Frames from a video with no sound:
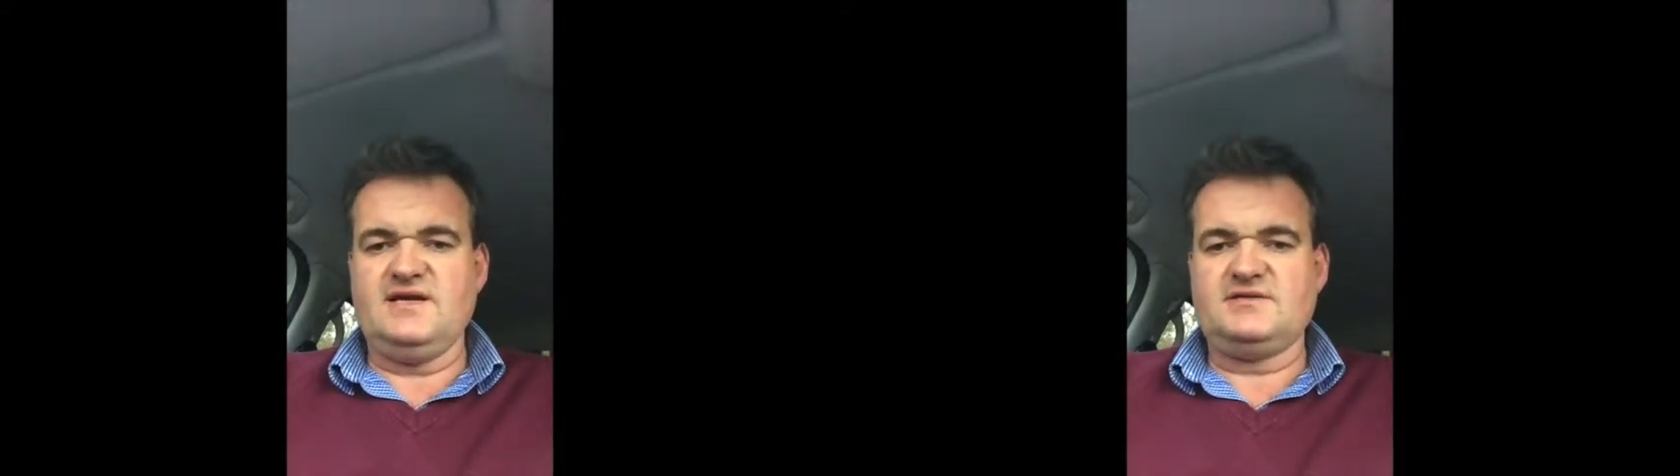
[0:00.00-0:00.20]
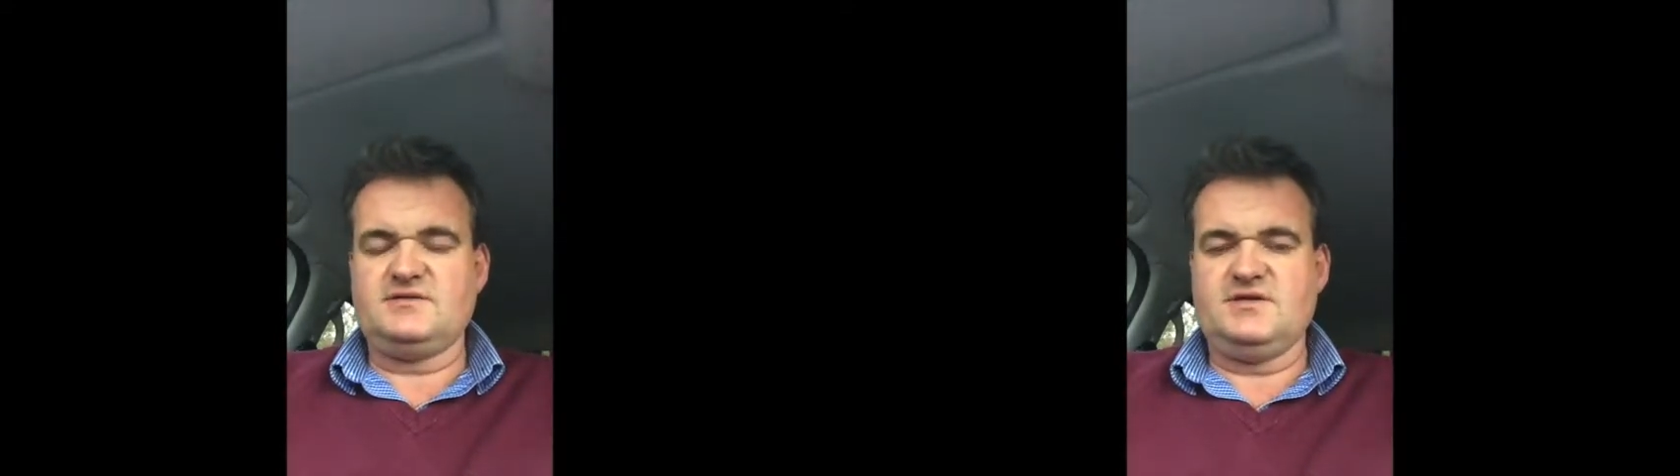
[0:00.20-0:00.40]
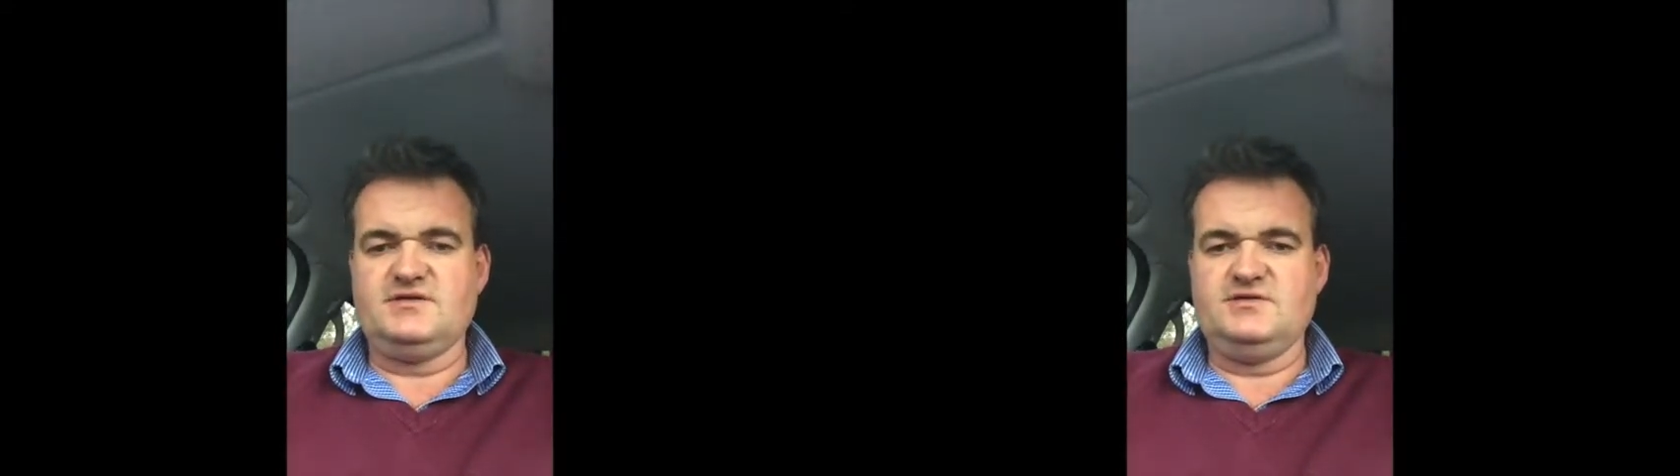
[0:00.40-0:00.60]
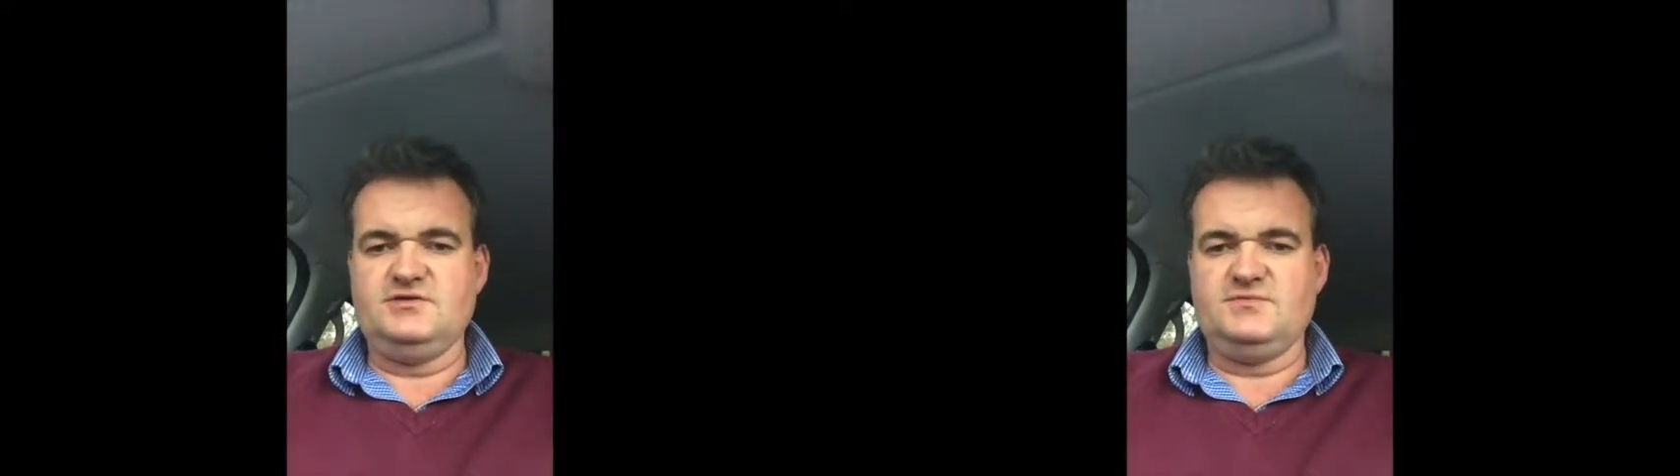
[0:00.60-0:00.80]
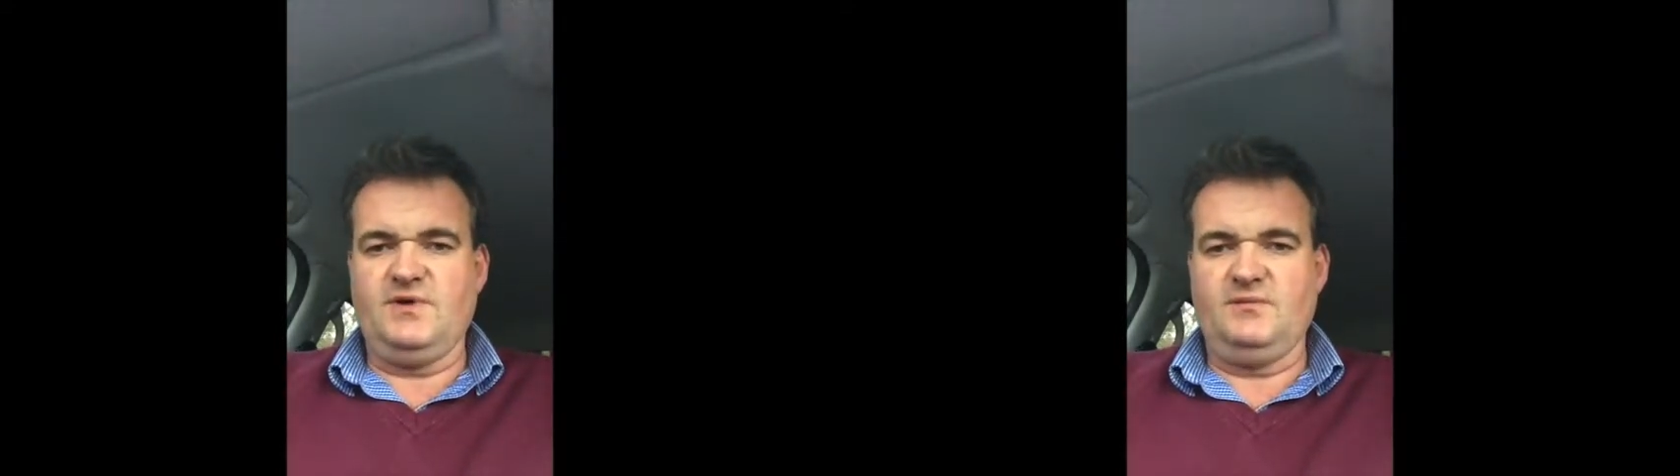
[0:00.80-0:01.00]

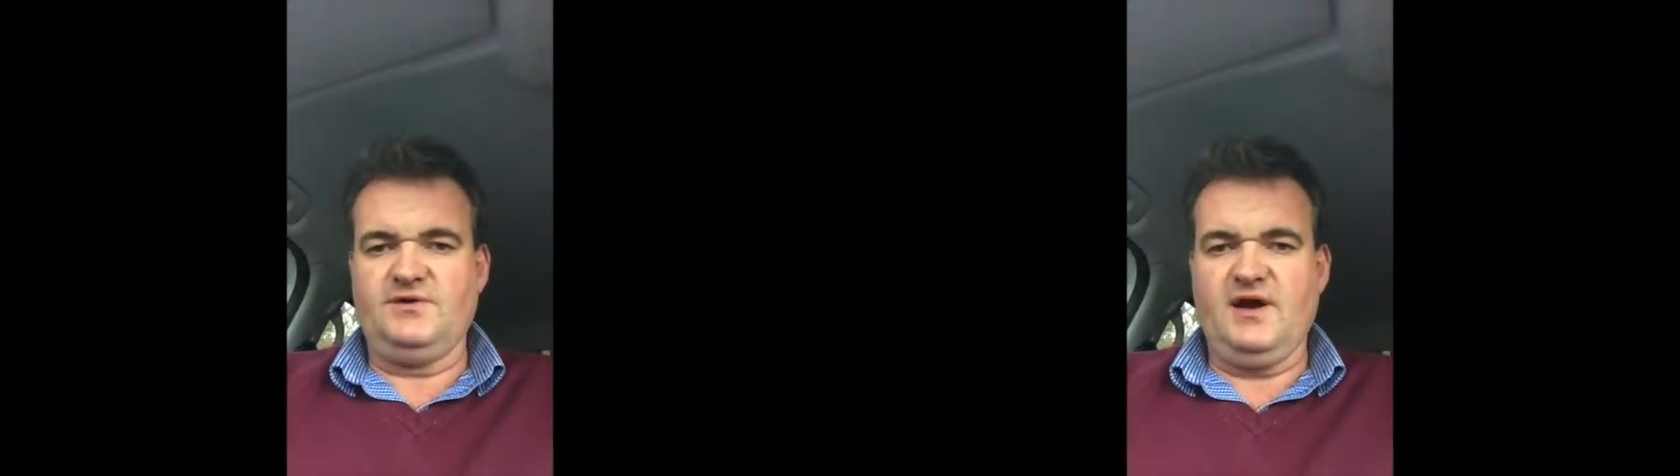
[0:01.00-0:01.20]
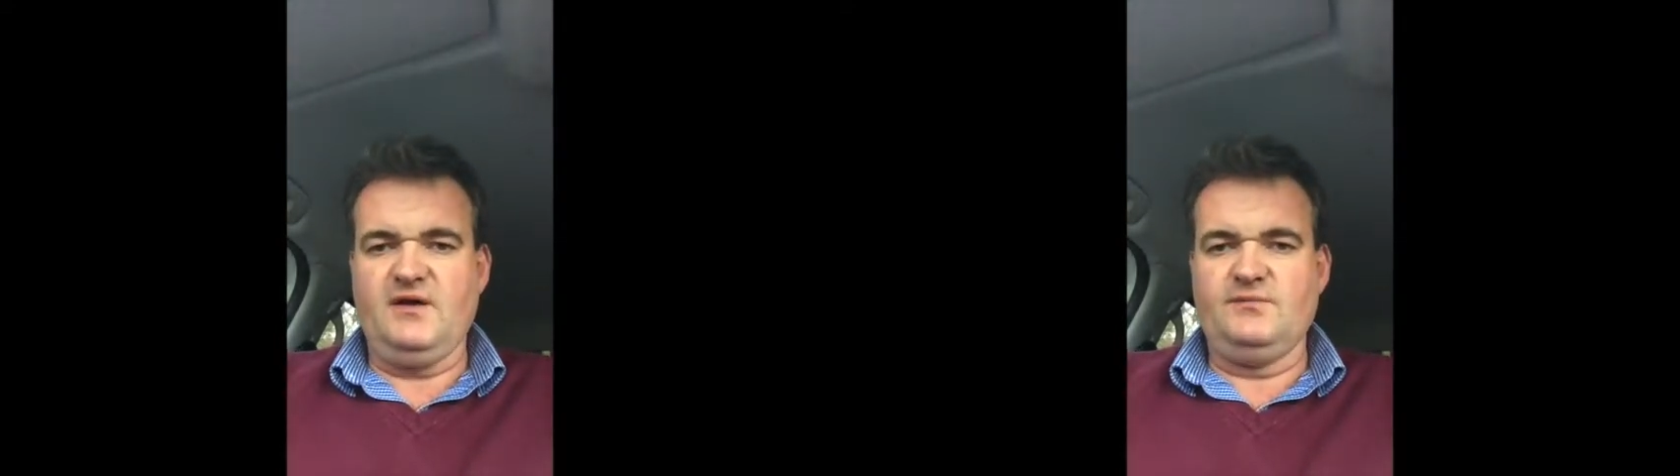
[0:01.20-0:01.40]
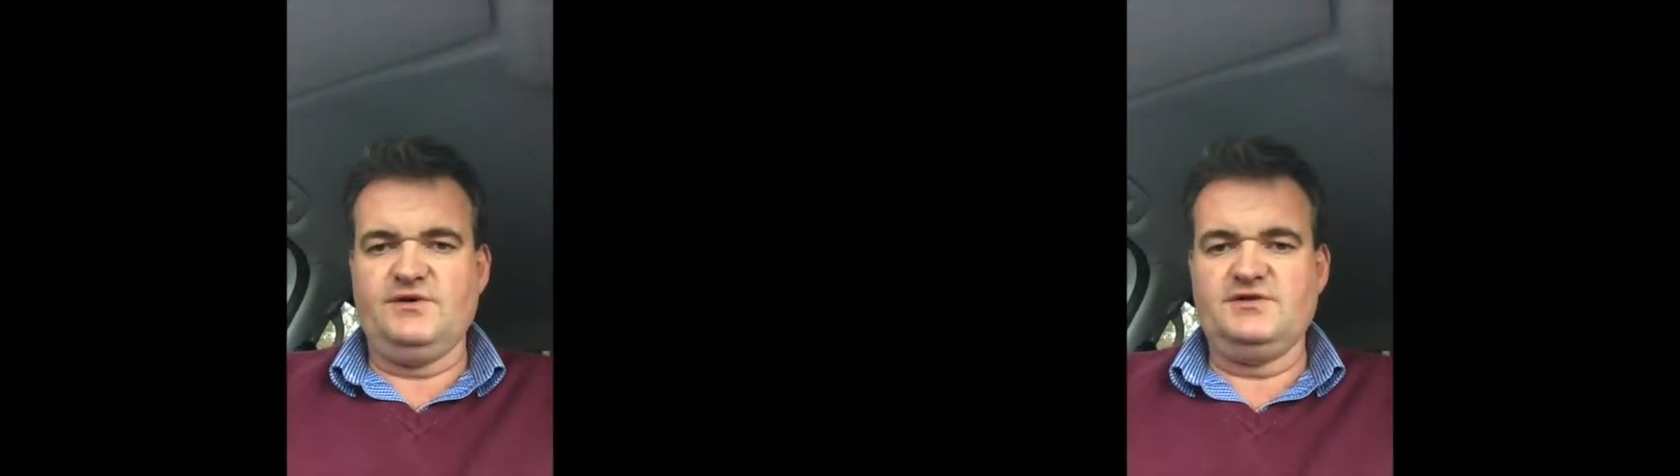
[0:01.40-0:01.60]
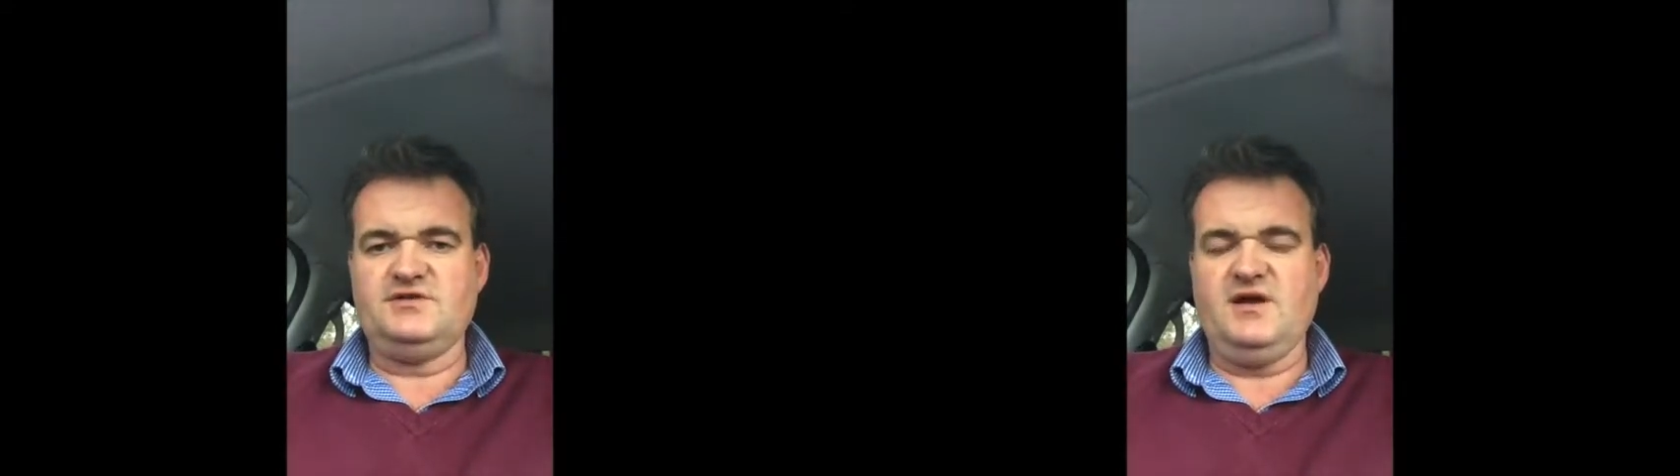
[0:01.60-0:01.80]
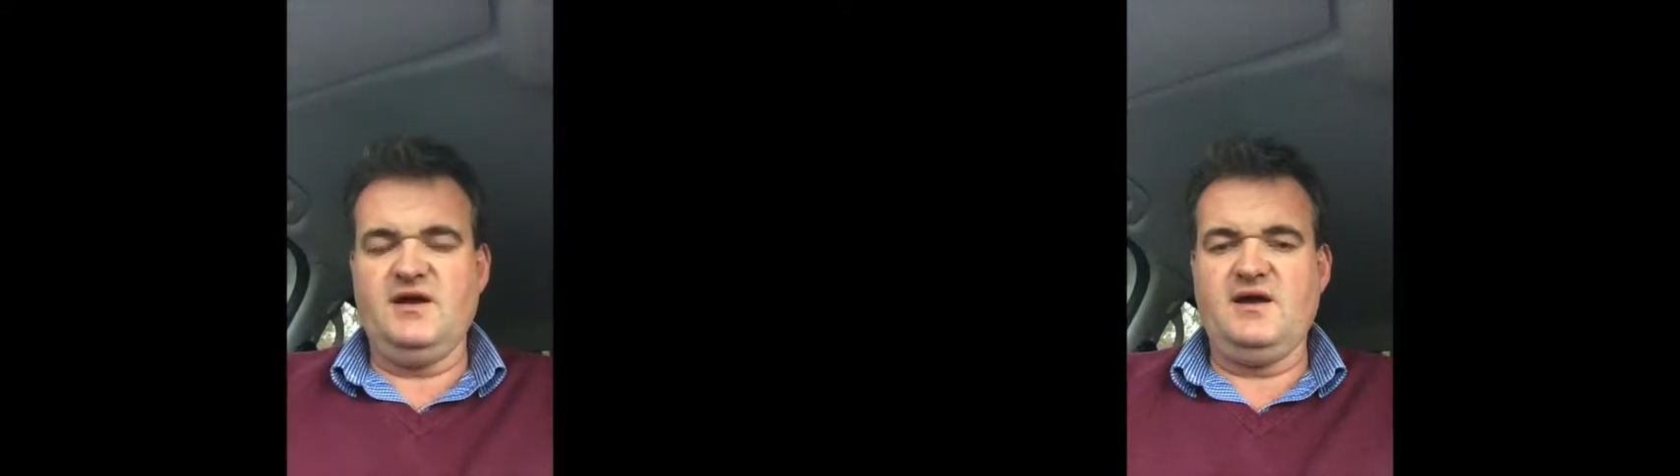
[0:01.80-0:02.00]
exercise-induced pulmonary
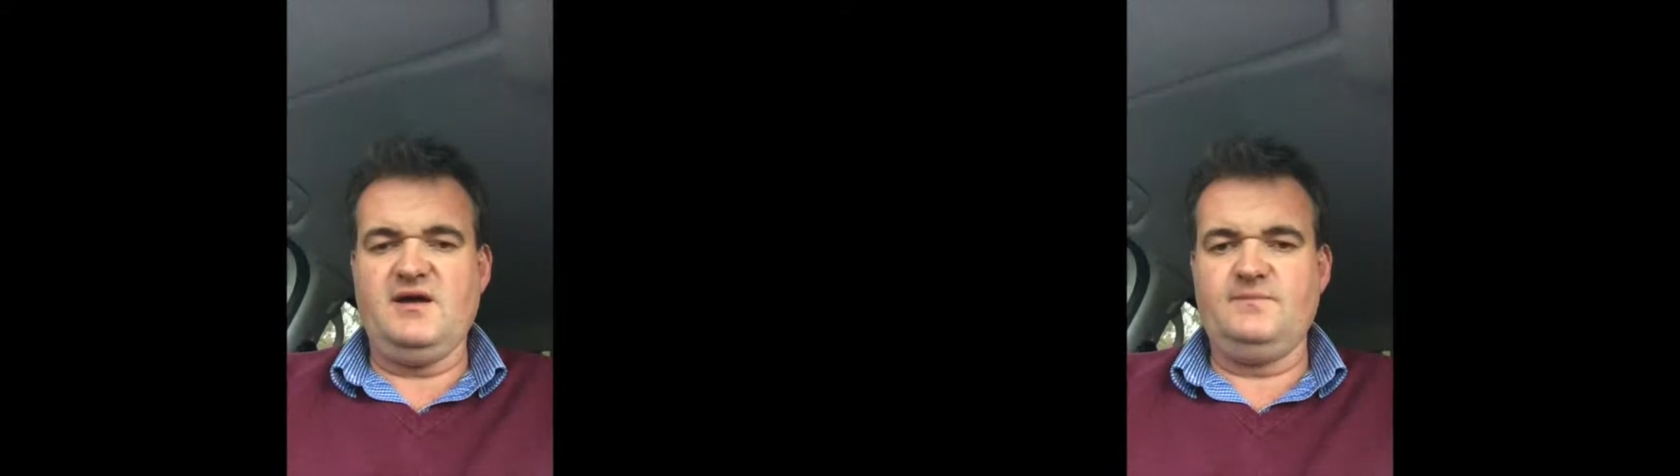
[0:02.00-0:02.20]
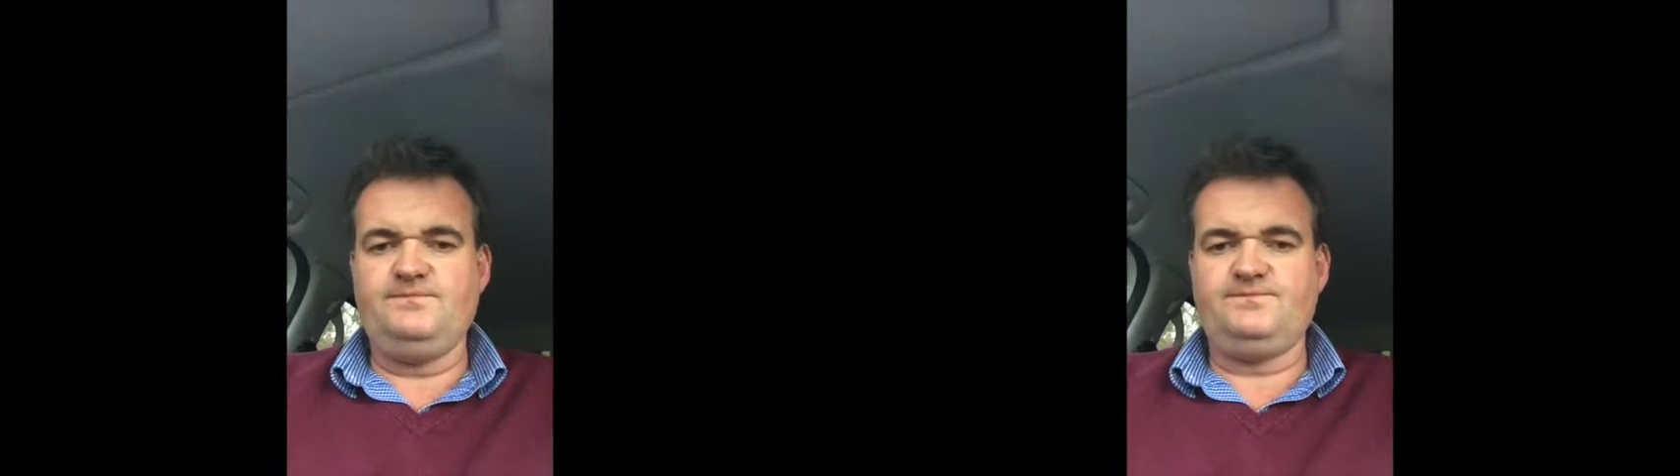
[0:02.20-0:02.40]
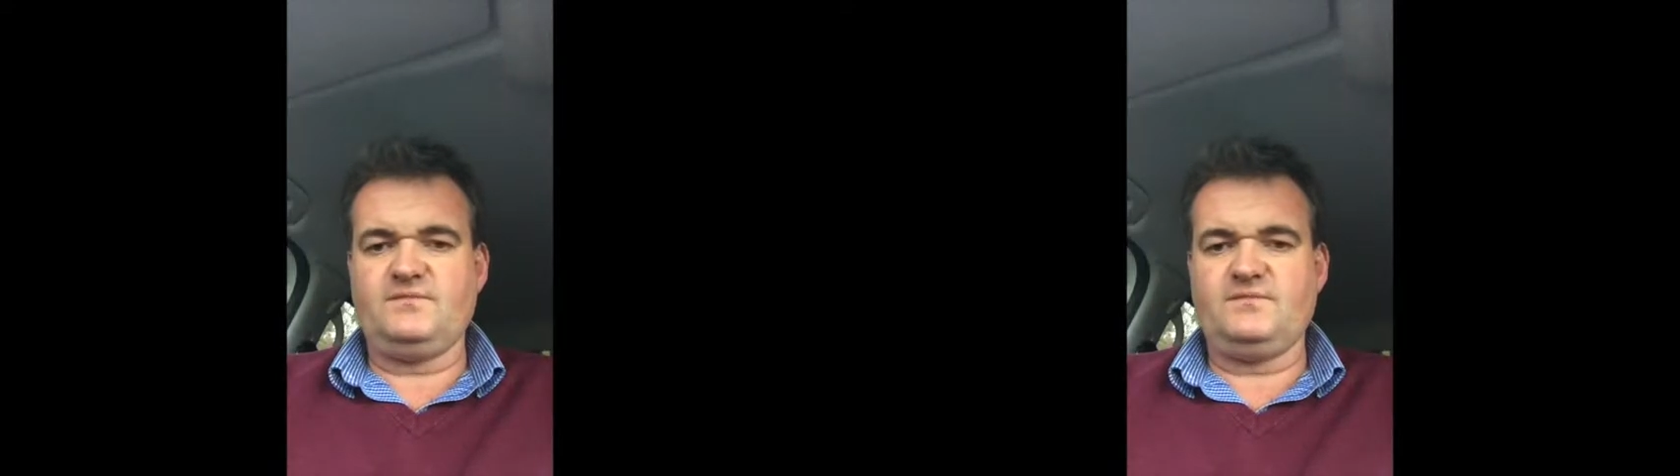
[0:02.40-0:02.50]
hemorrhage.